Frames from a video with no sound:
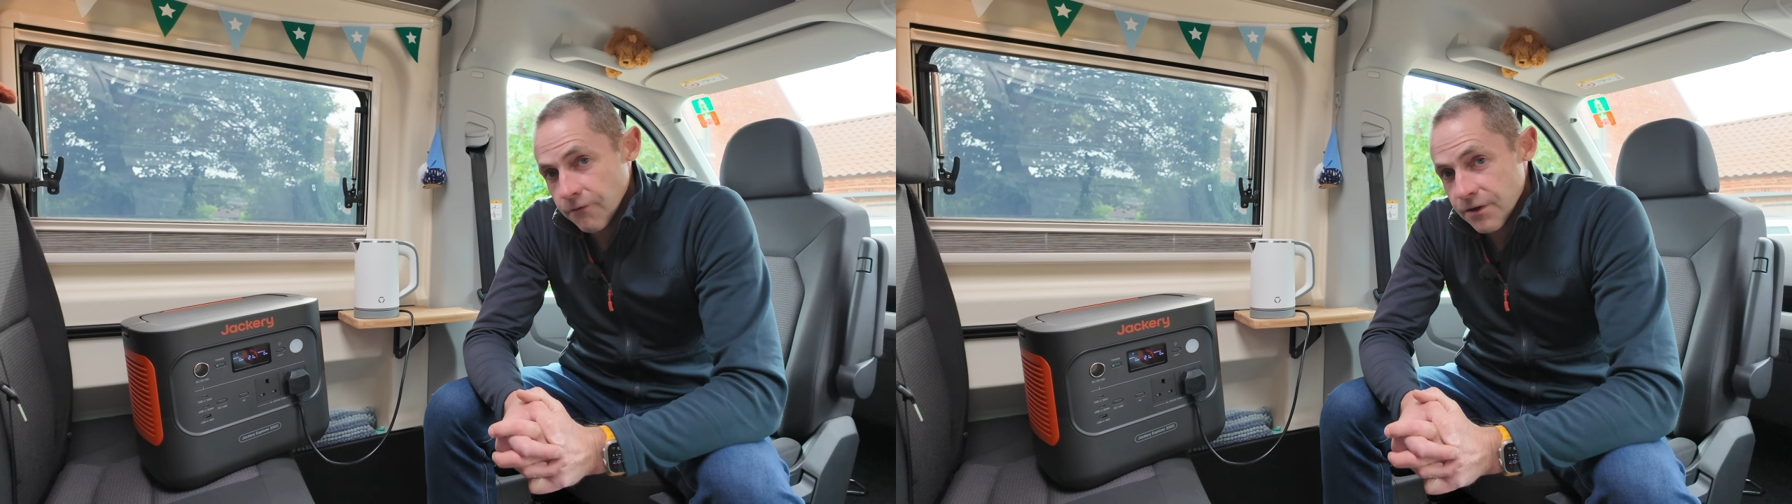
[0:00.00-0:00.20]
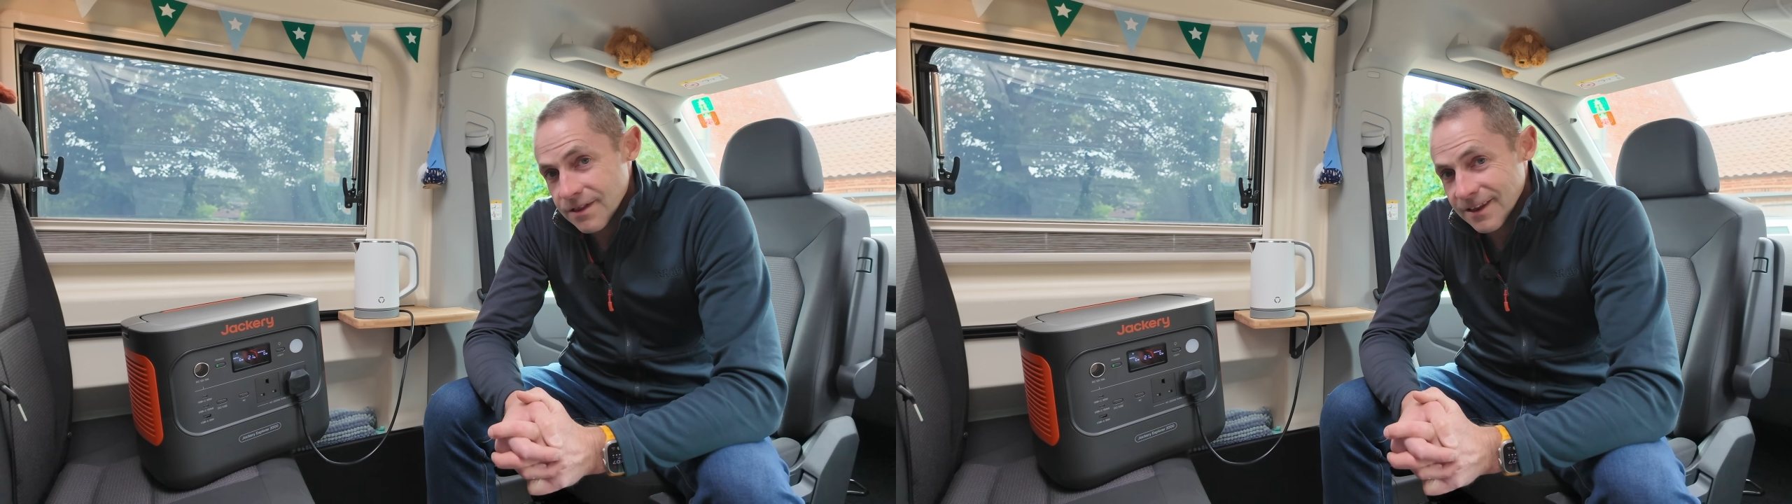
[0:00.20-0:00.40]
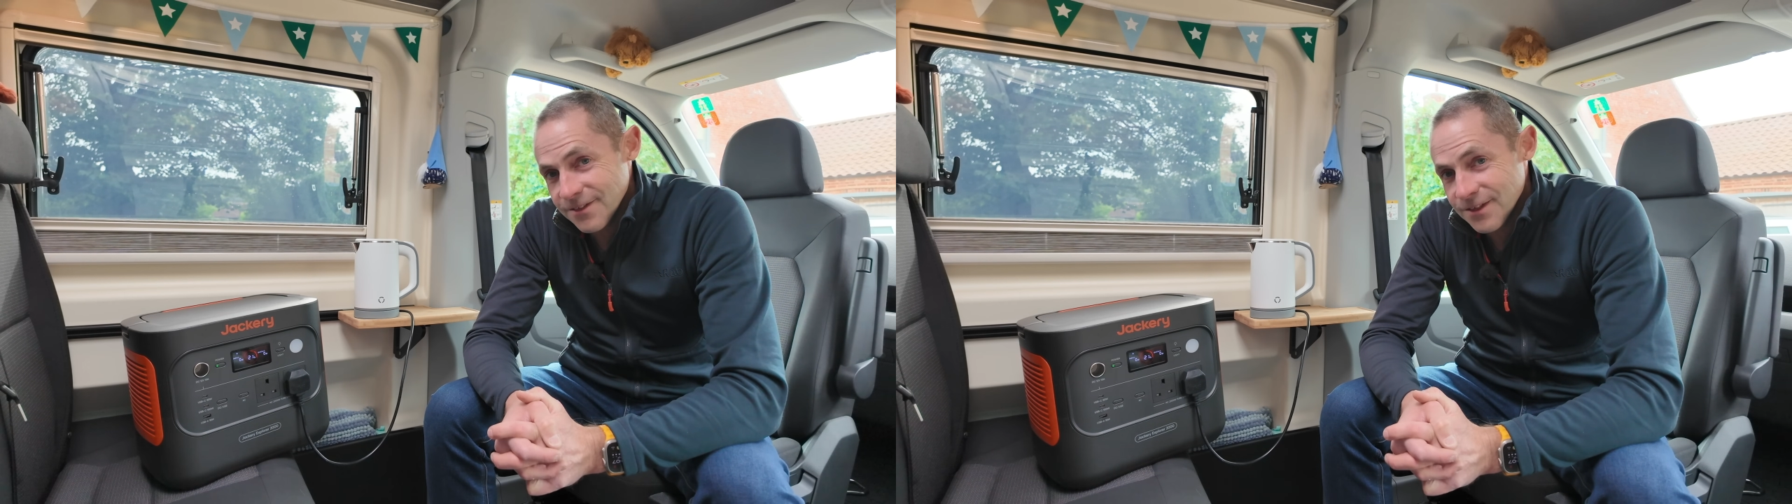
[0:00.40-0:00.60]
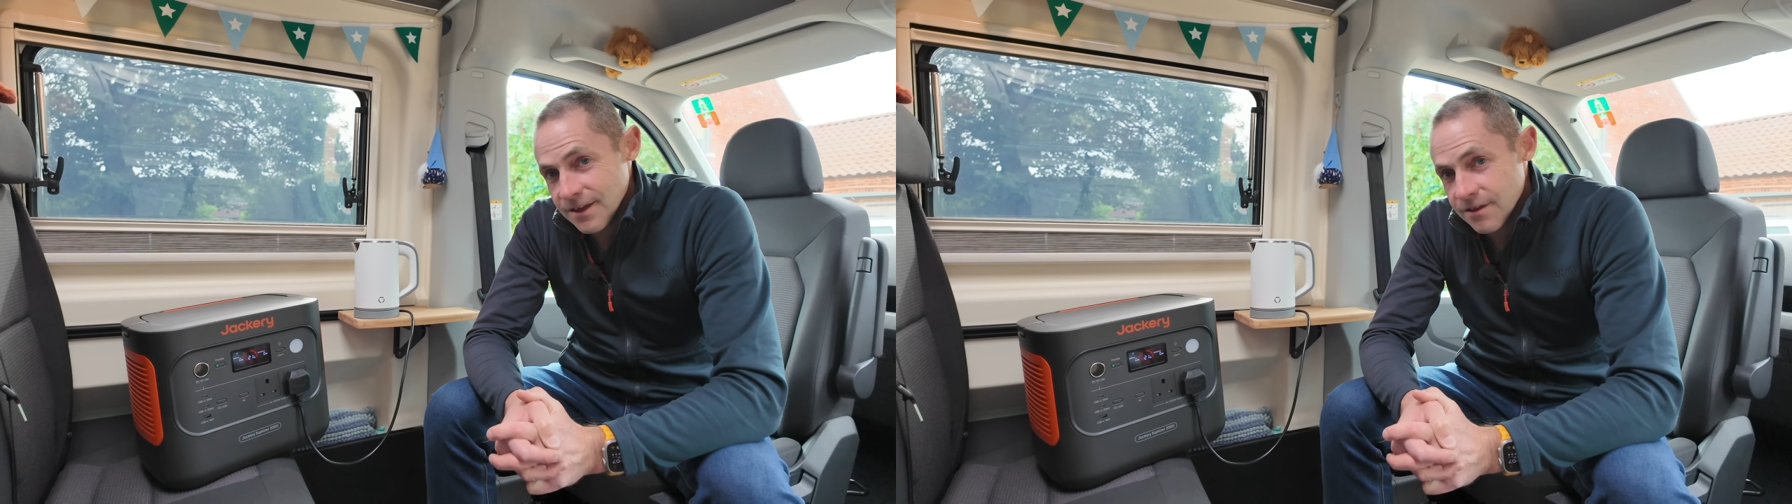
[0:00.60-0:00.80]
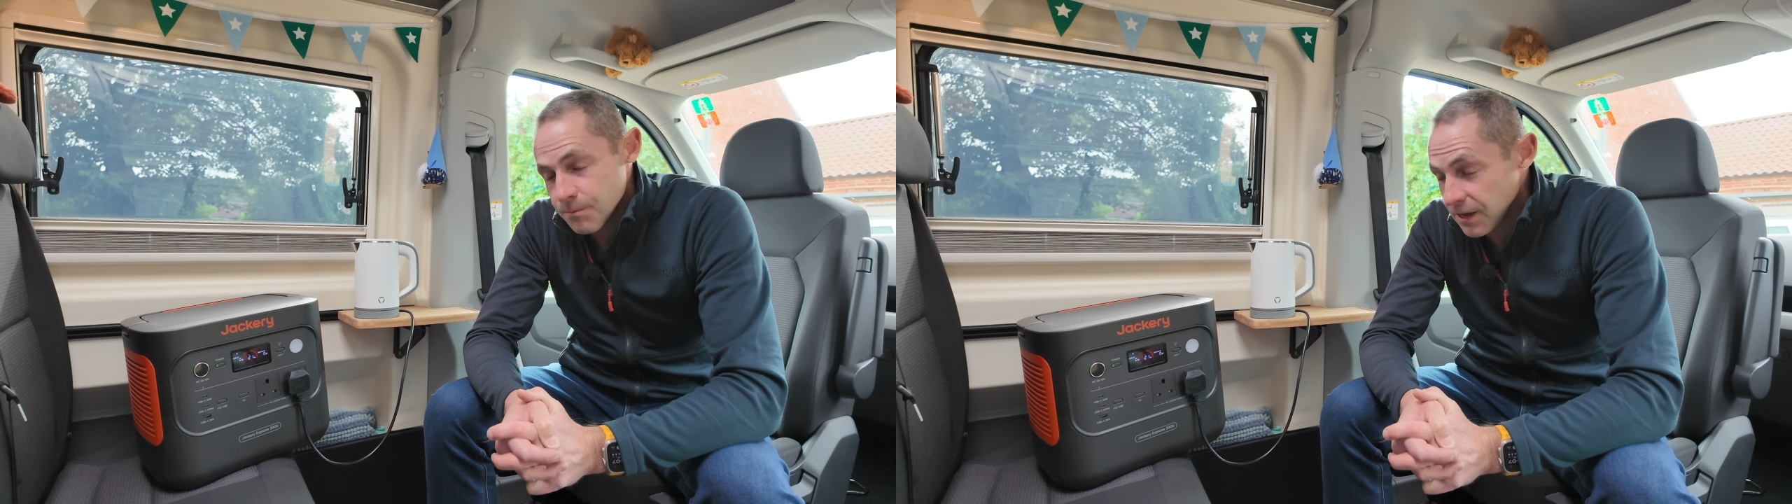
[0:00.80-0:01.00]
obviously
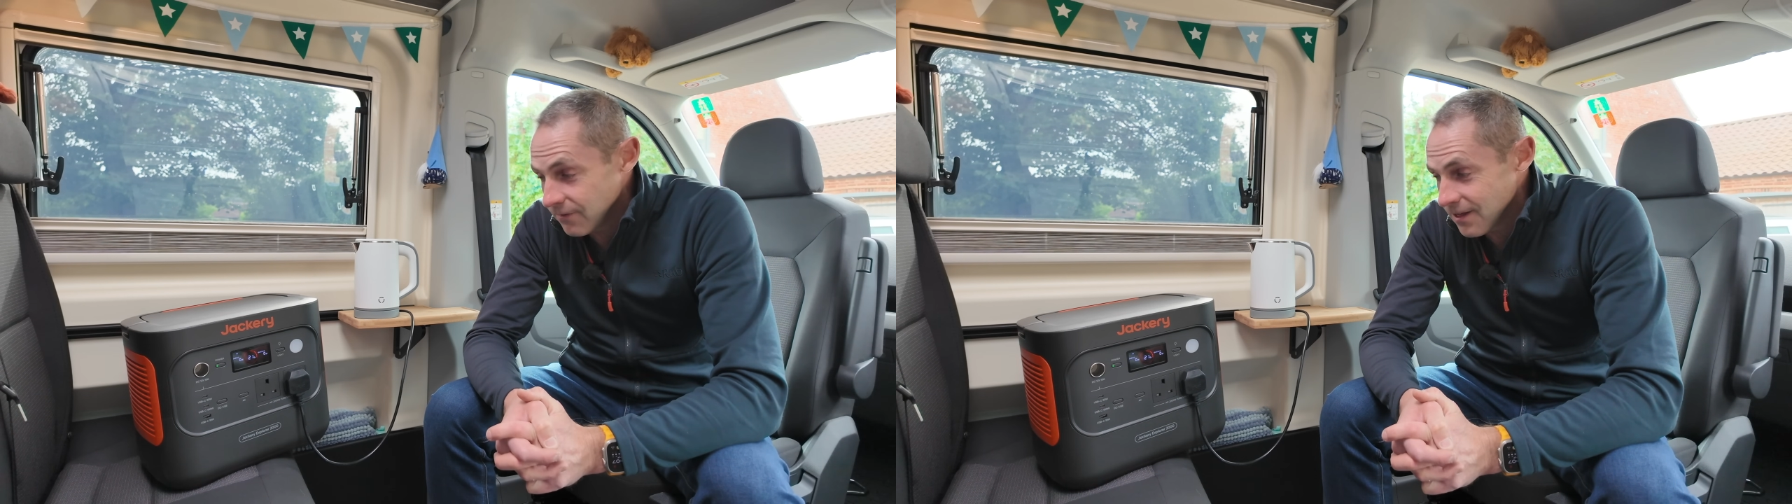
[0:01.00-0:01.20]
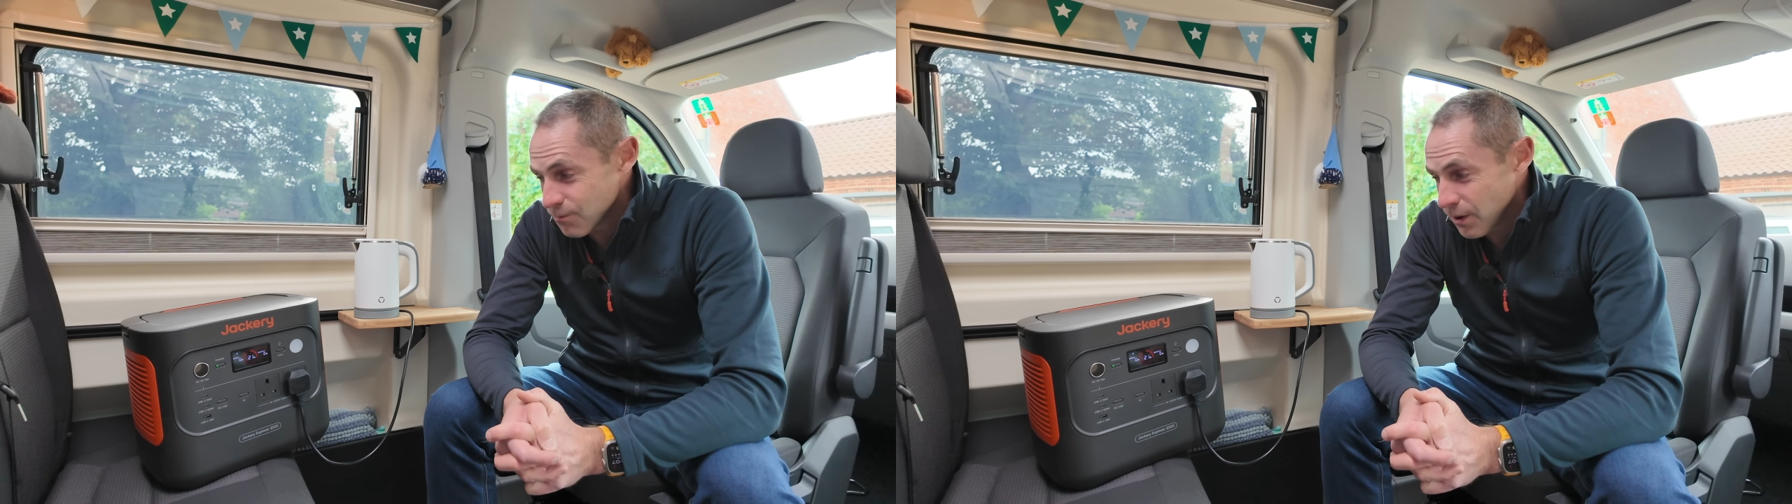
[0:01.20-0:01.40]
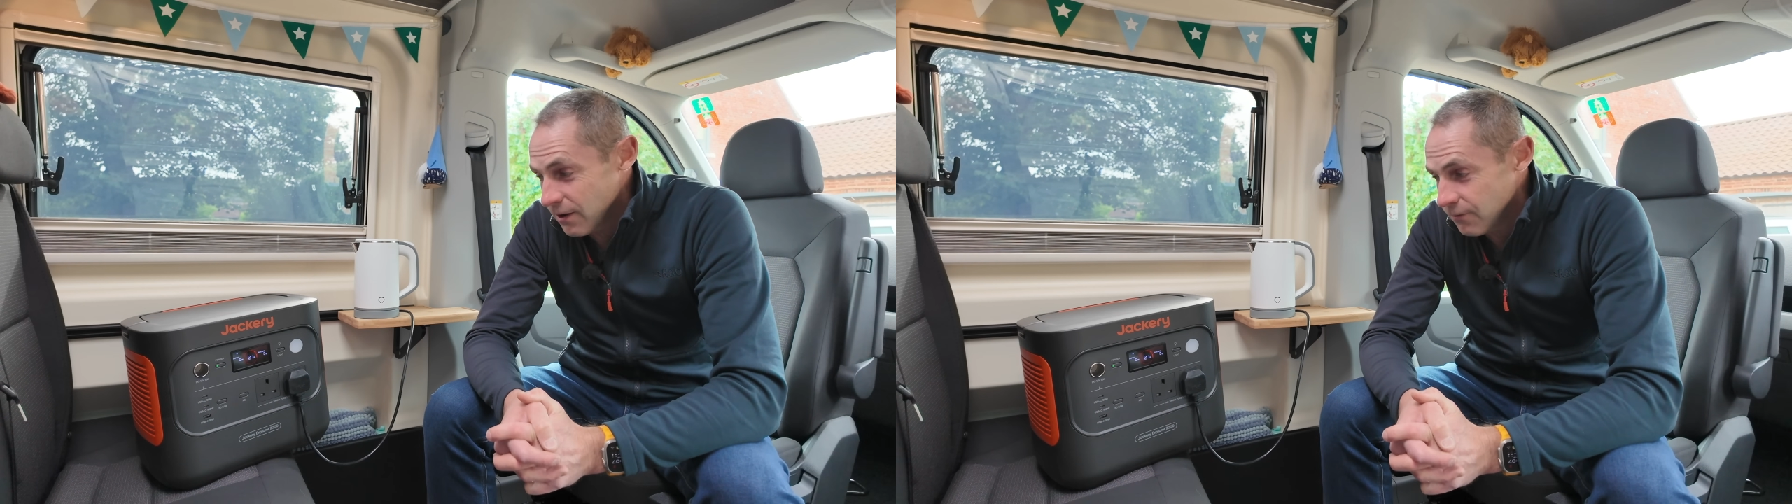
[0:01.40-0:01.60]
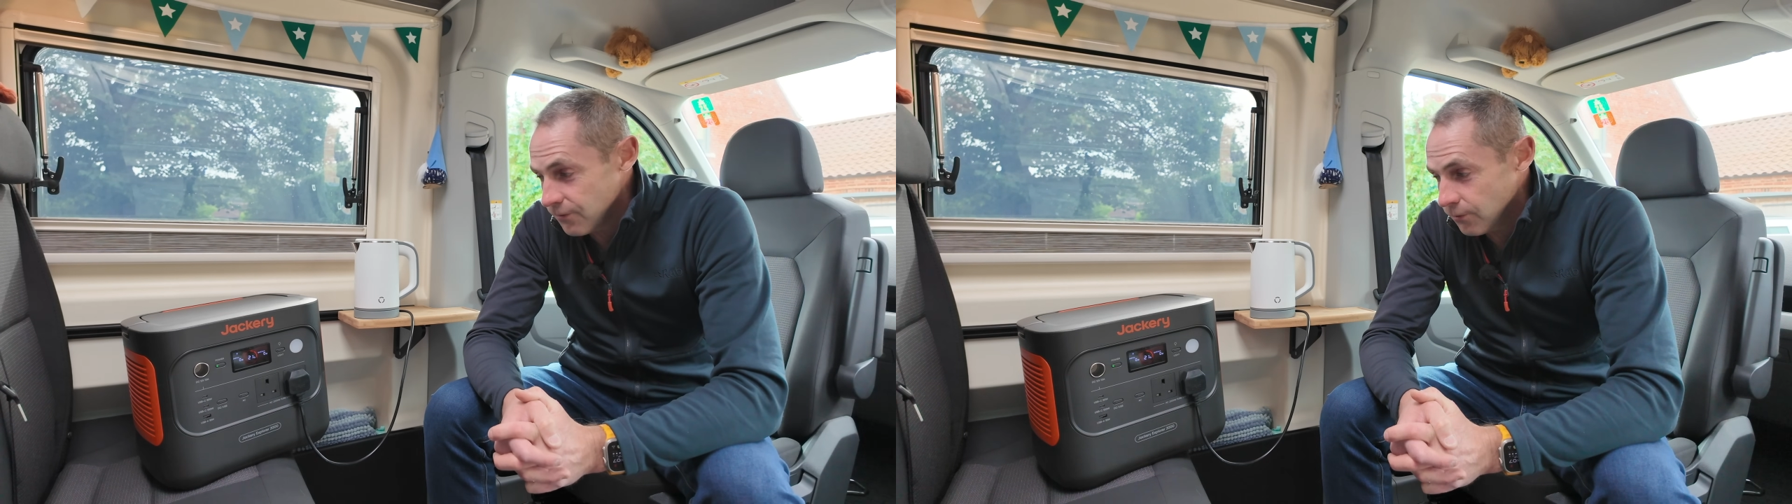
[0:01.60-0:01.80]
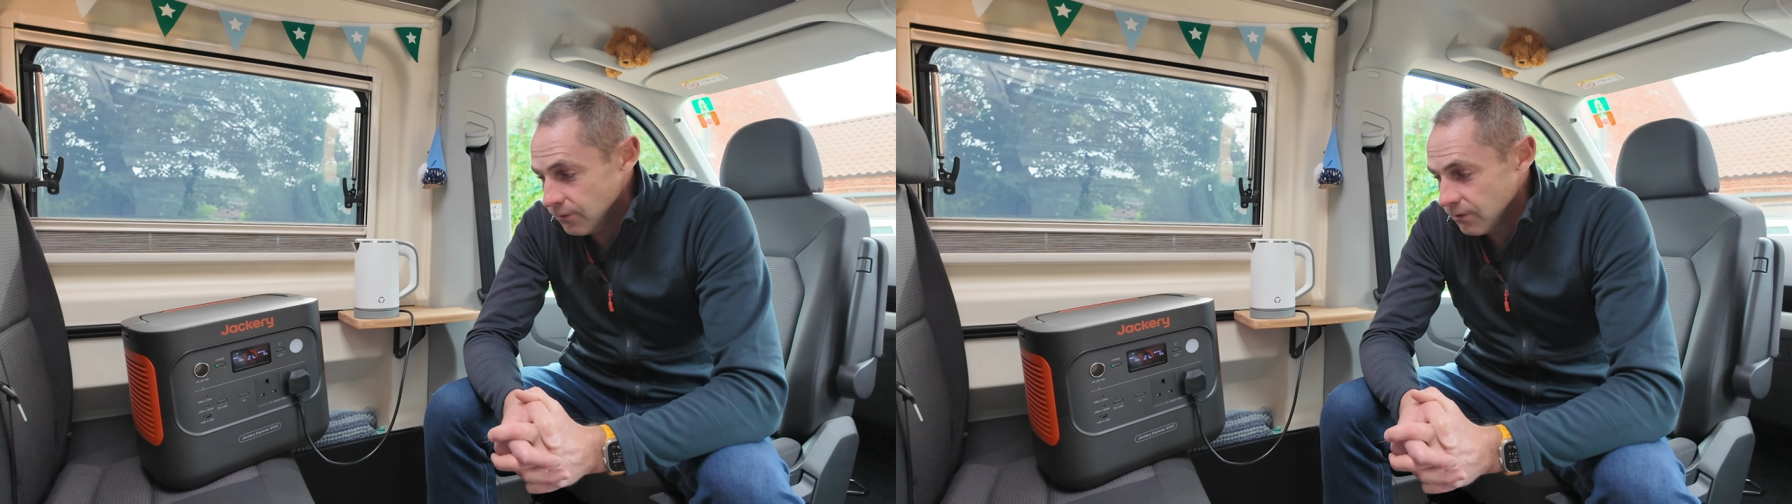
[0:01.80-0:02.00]
these being this
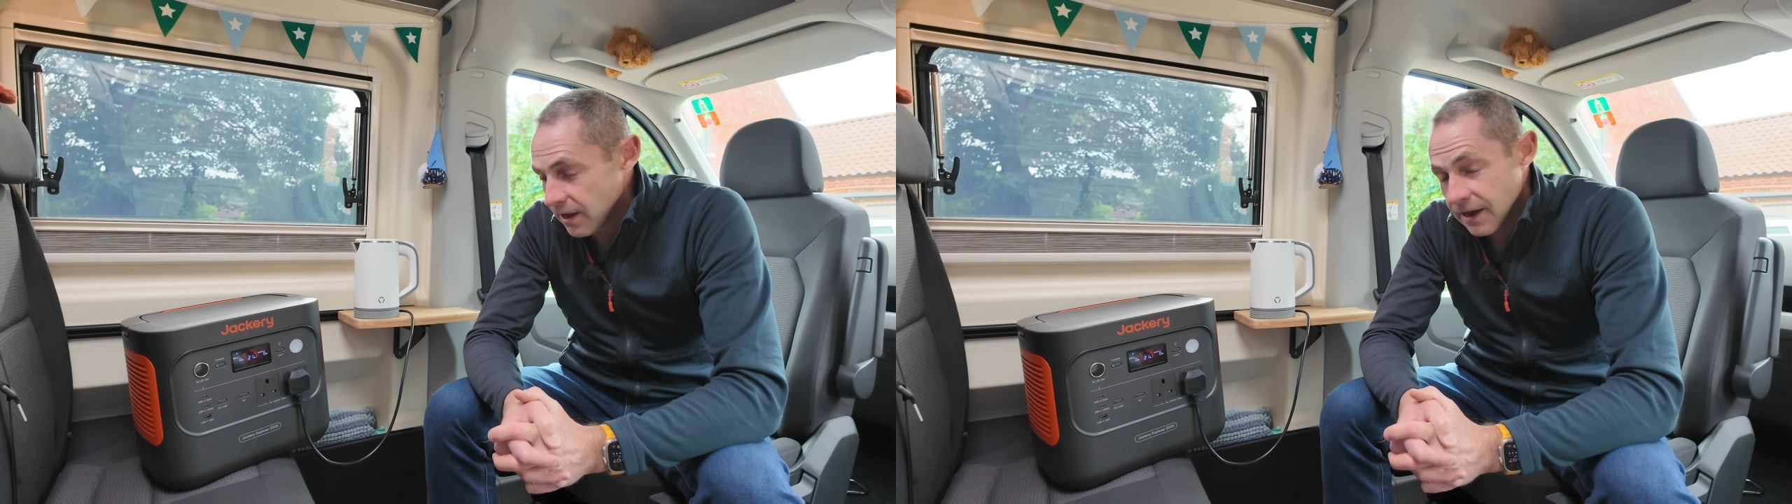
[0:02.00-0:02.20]
powerful